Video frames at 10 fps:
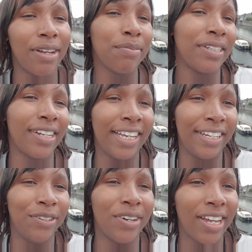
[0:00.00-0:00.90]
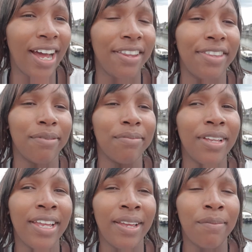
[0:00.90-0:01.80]
I mean, I knew I had them,
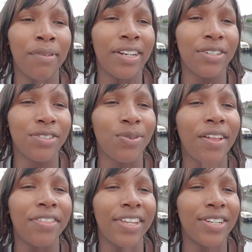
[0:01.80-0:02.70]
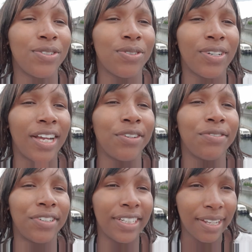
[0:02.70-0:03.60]
but it was one thing to kind
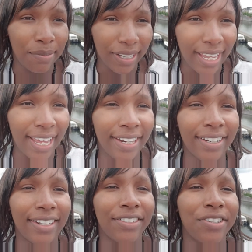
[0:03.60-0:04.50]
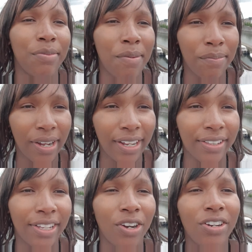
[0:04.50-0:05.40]
of read them again and remember
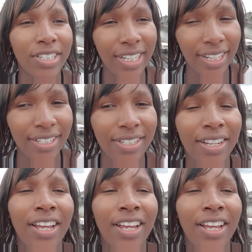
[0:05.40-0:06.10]
the context